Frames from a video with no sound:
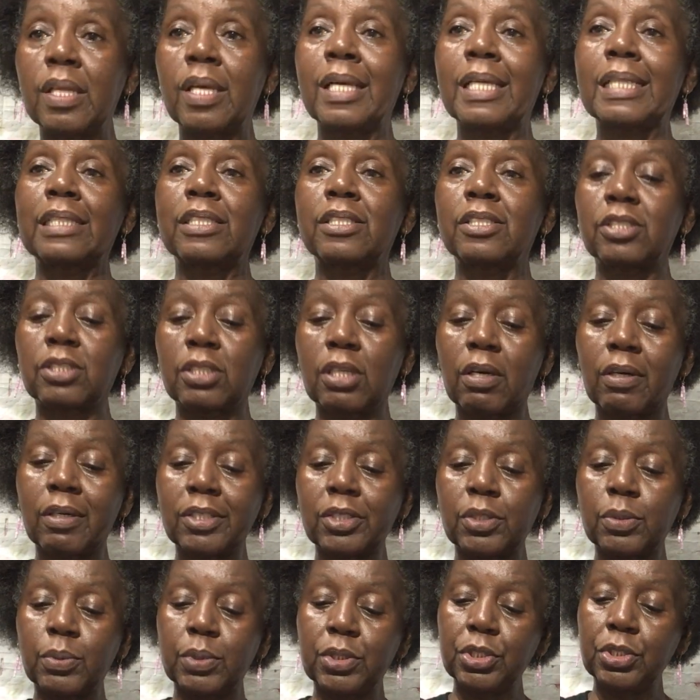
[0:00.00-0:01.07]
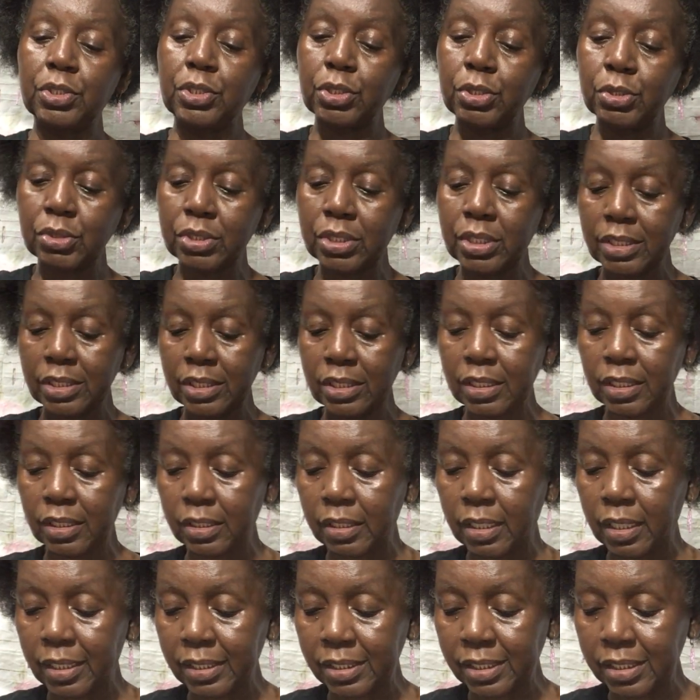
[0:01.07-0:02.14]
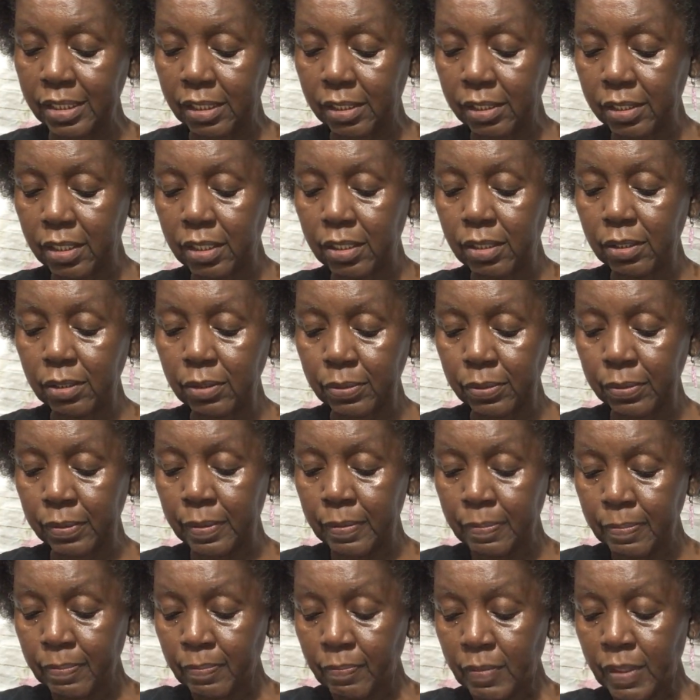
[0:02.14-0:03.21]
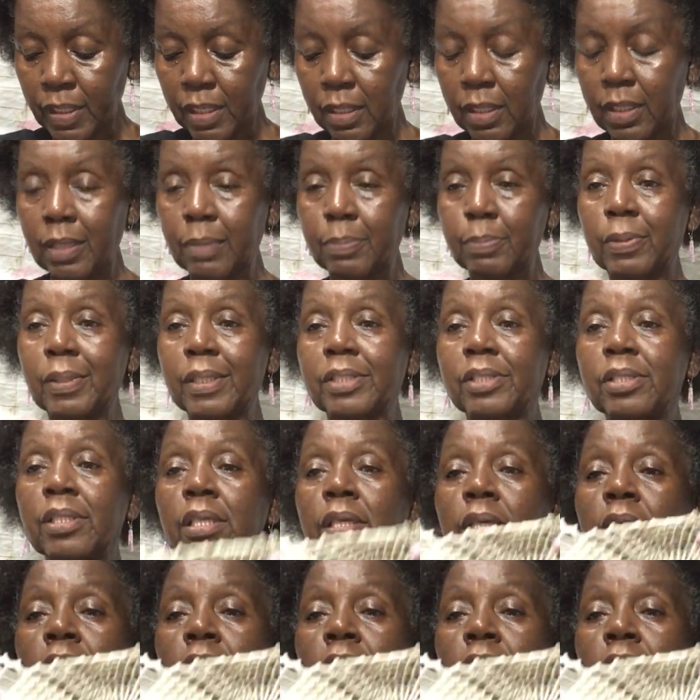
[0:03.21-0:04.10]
that starch when you use the silicone pressing